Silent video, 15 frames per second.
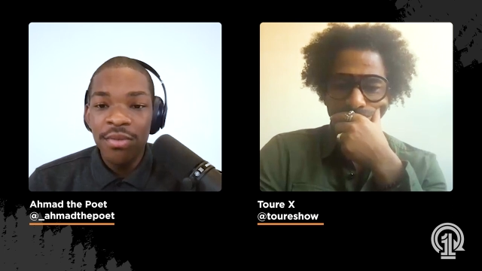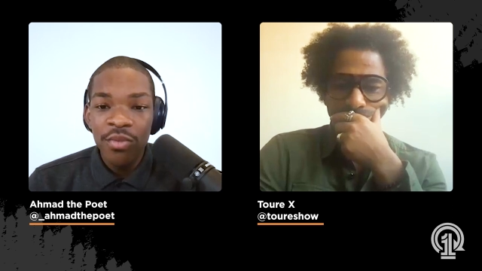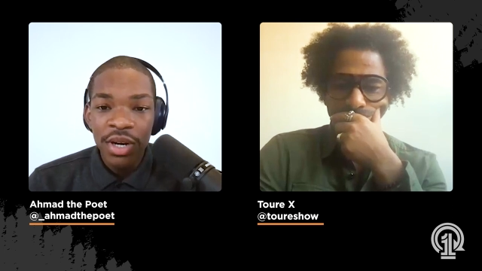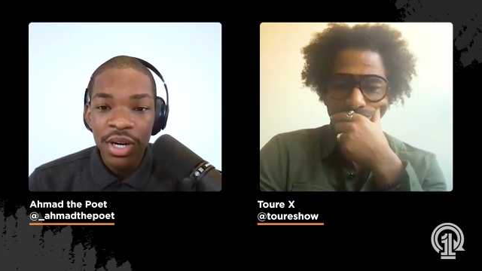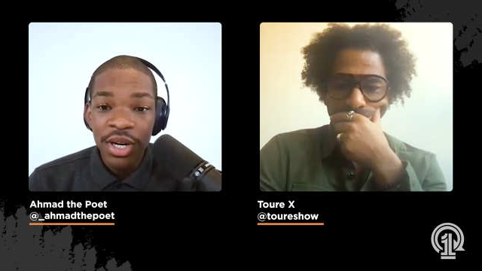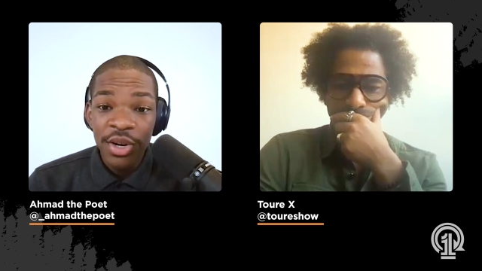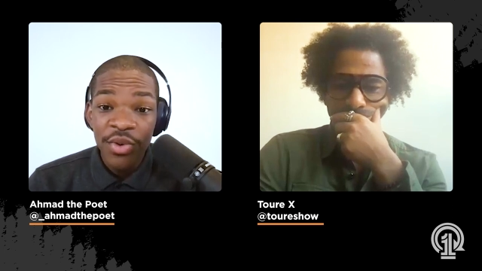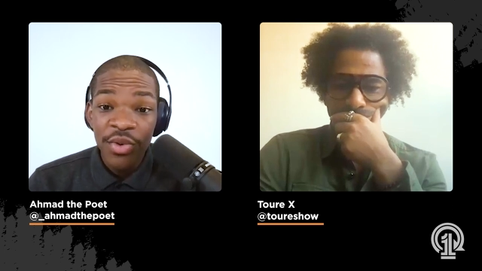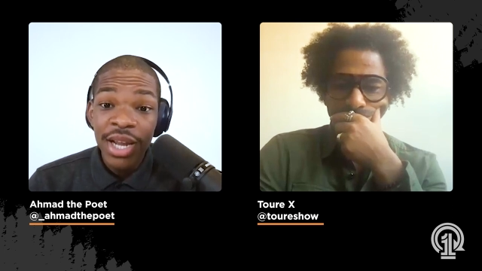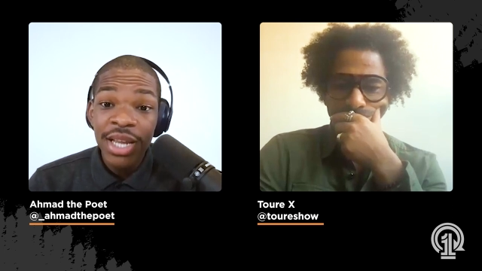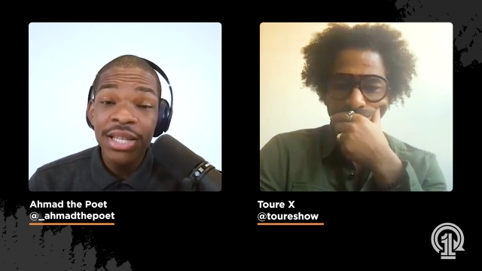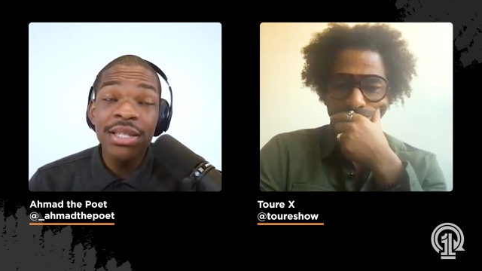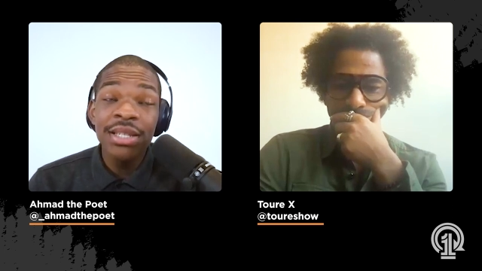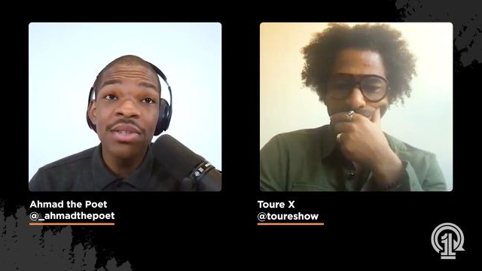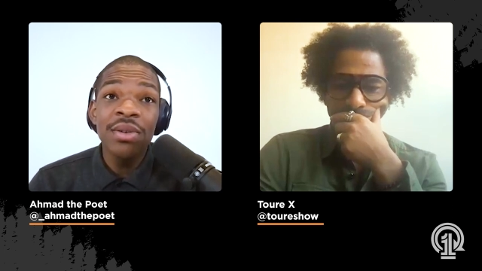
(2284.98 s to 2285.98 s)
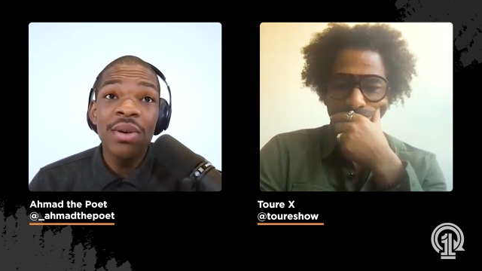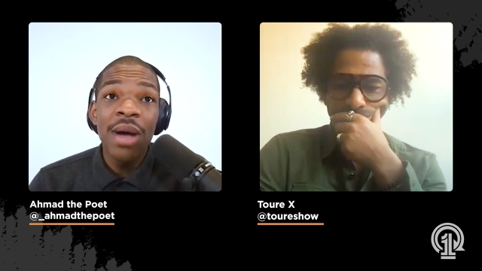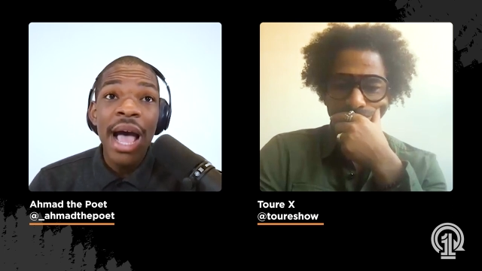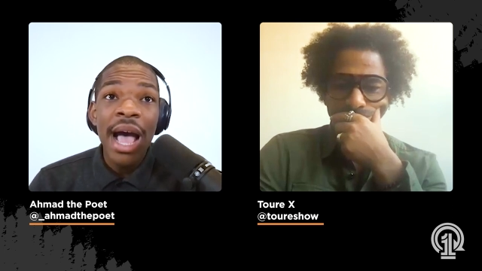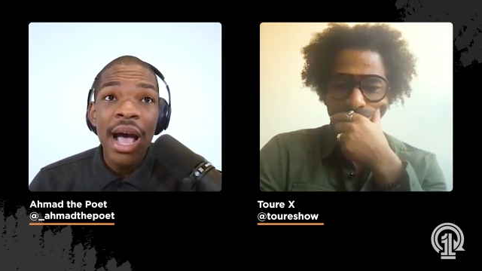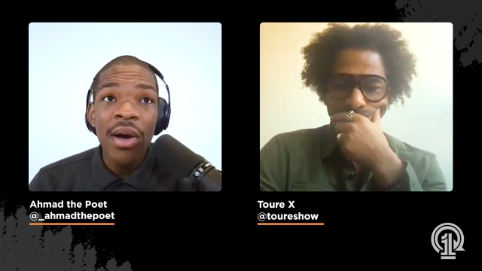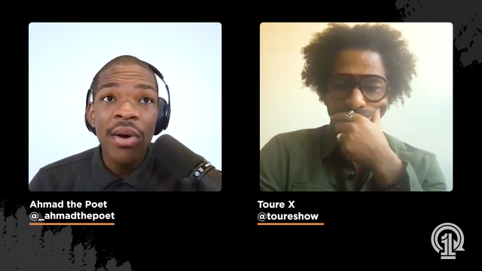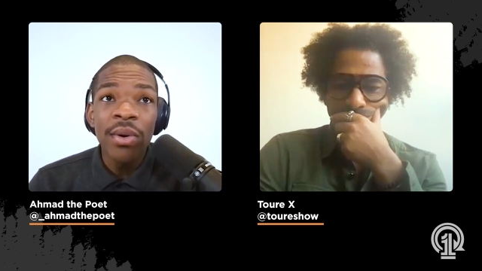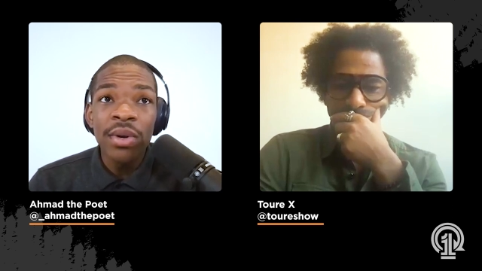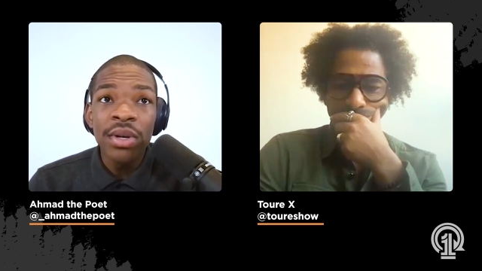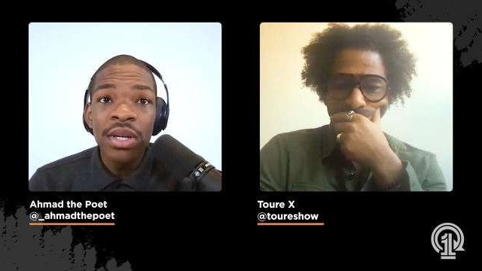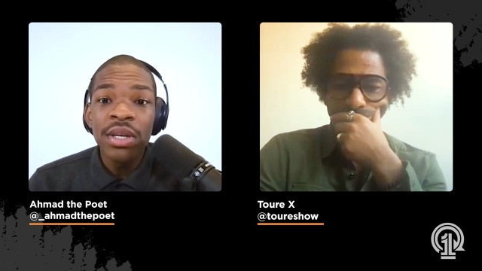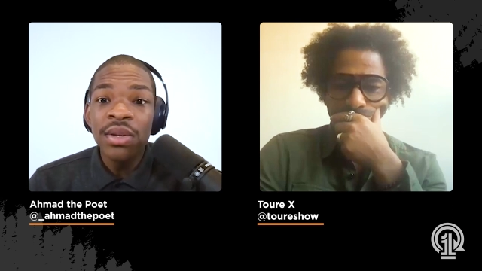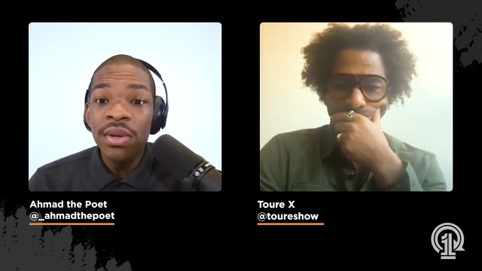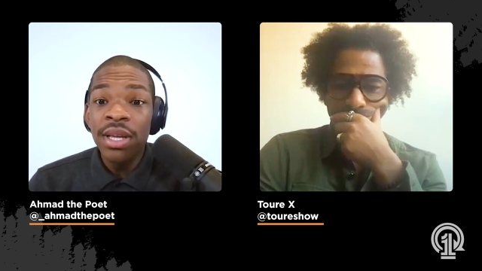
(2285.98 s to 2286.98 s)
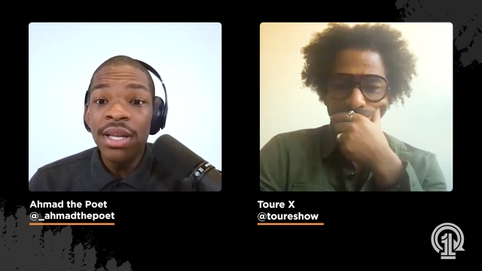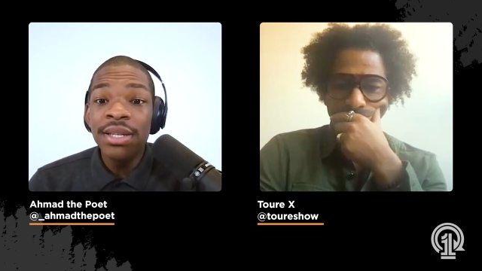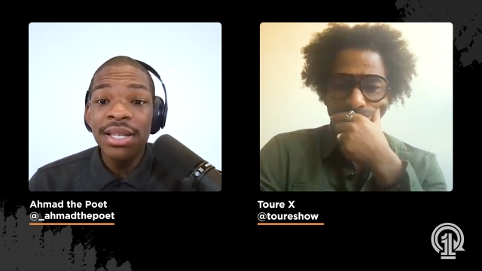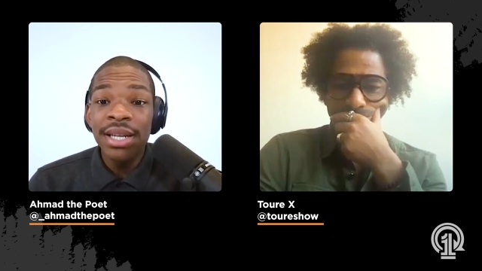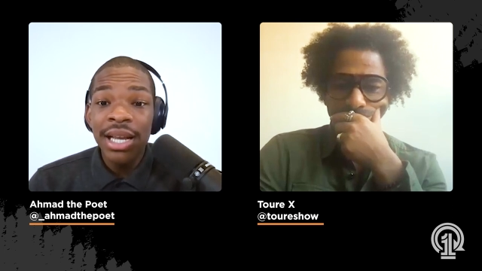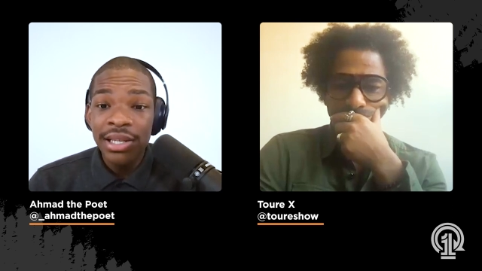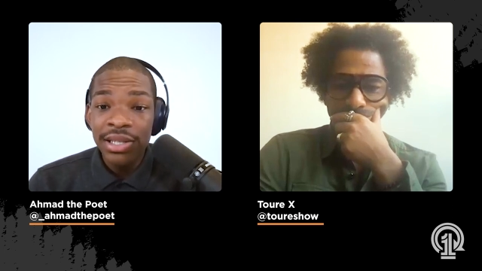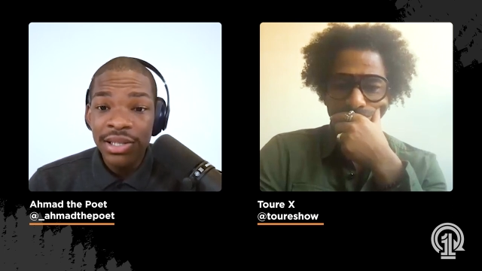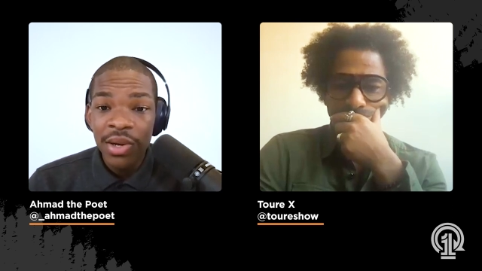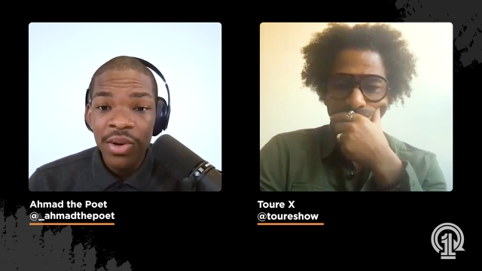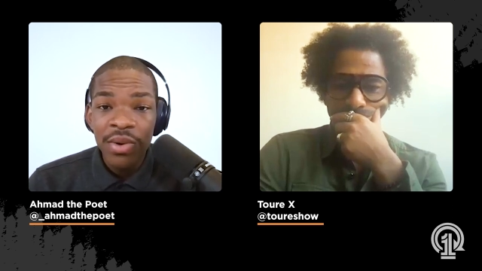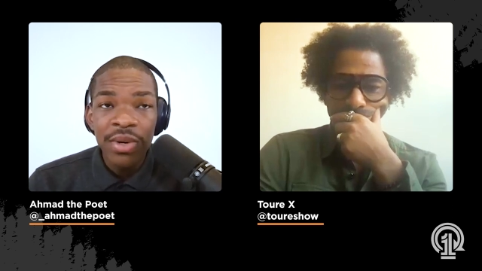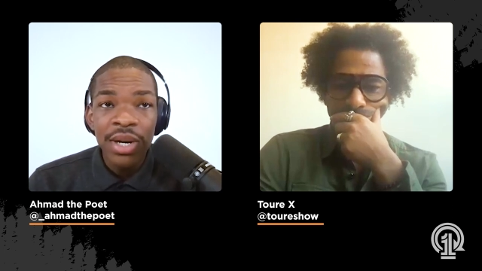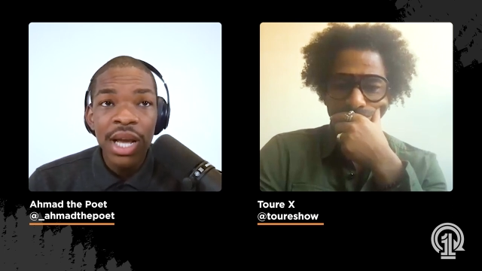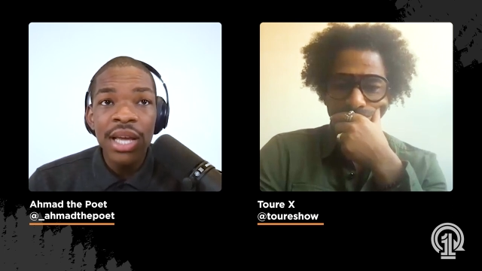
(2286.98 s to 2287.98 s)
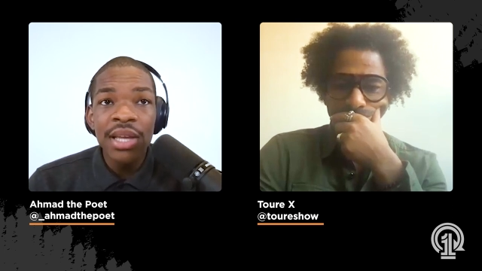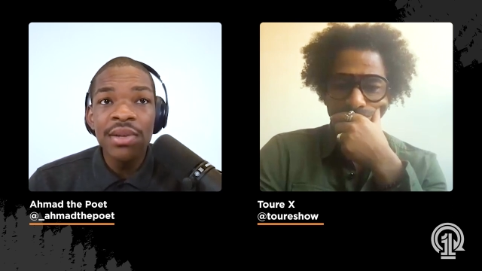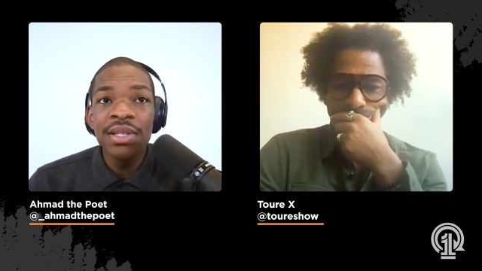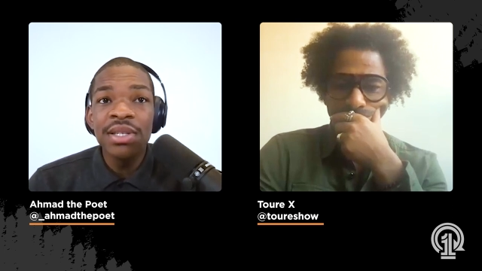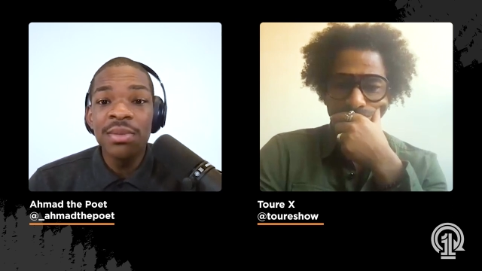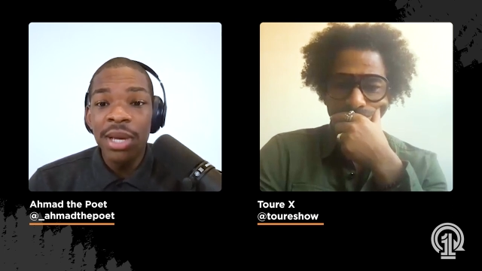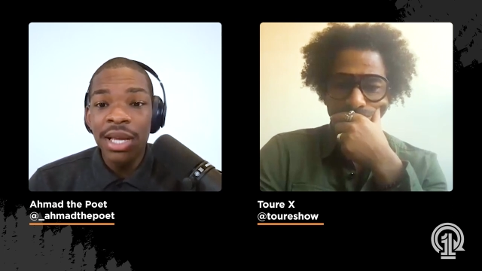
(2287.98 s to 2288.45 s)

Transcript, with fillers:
Speaker 1: from one of the greats, you know, how you get into that zone and how you just